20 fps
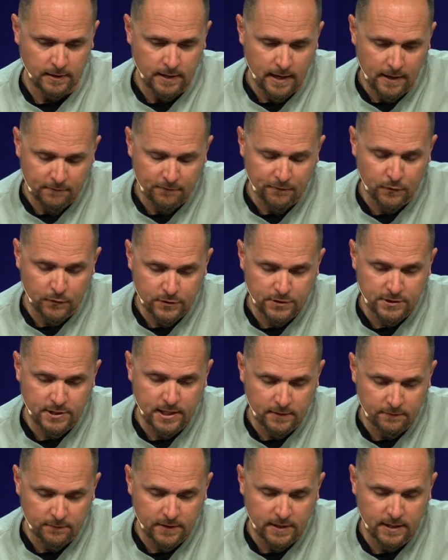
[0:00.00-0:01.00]
And that first
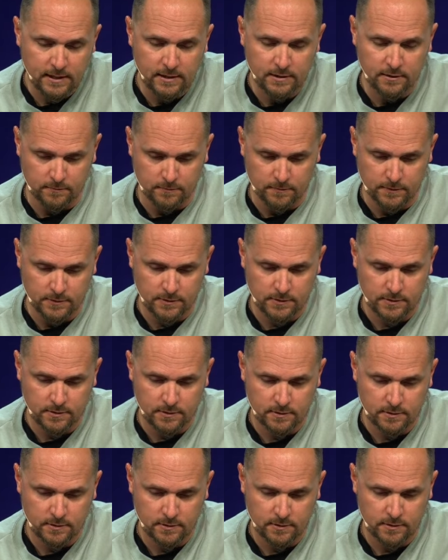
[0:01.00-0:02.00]
set of
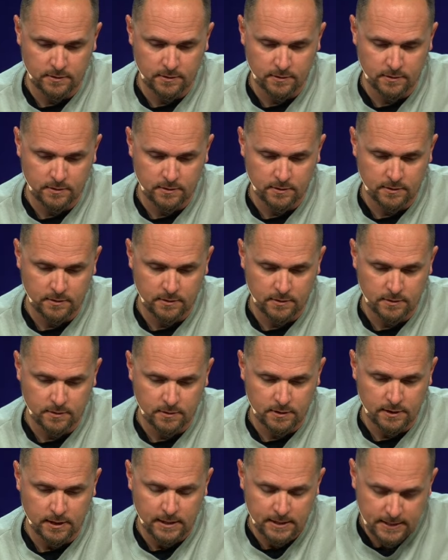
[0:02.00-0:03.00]
kingdoms,
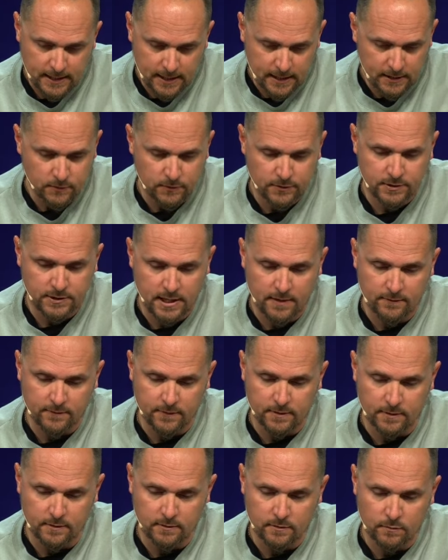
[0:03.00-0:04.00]
in Daniel
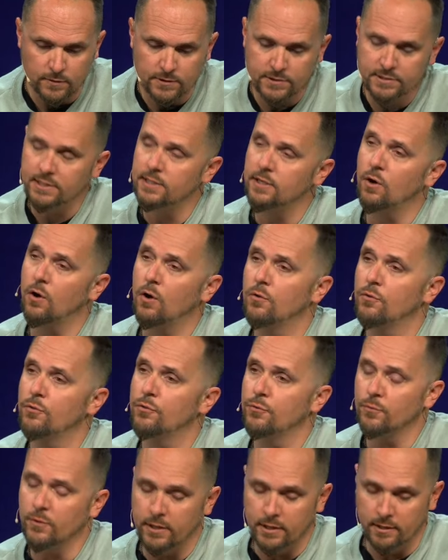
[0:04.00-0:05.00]
7, we see all
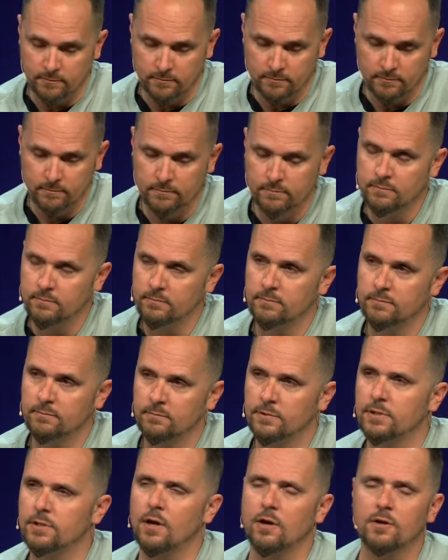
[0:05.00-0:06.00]
three.
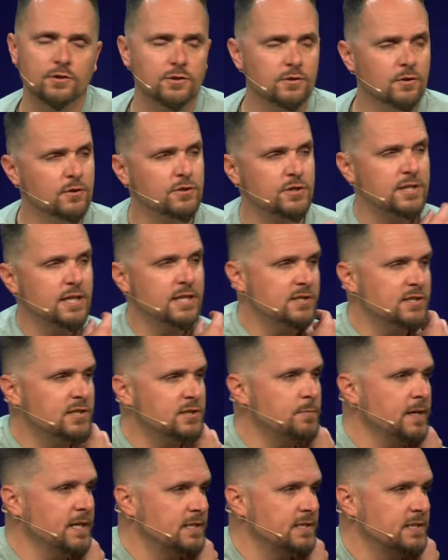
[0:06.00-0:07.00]
Do you, understand? Does
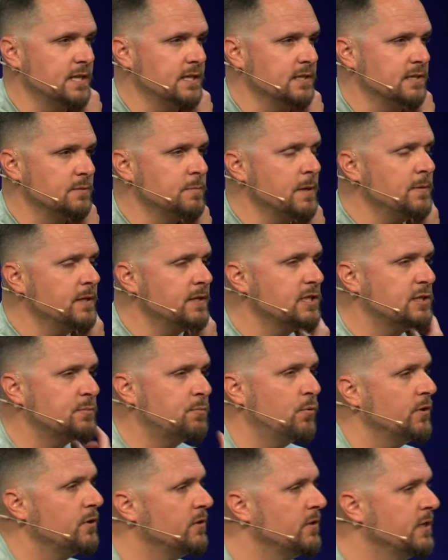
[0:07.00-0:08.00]
this make sense? Maybe at this
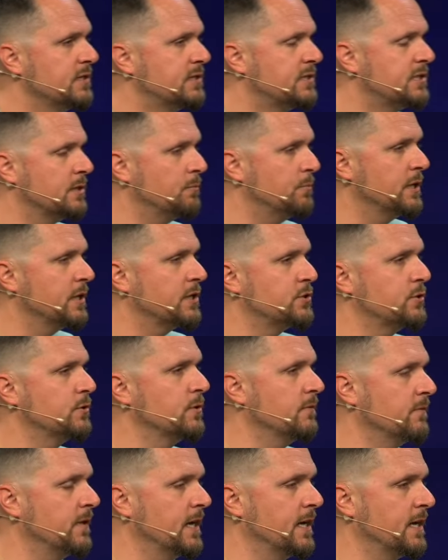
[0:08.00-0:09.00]
point you need to see a
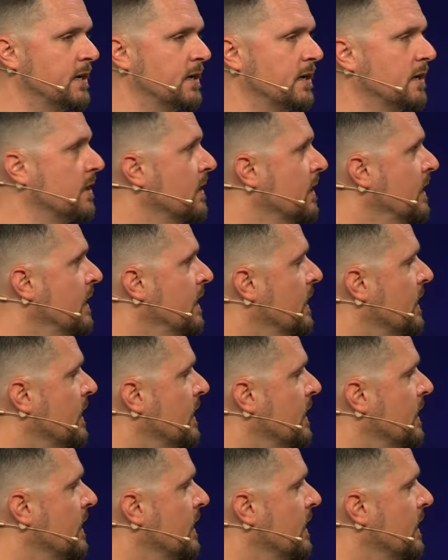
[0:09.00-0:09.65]
picture of like a,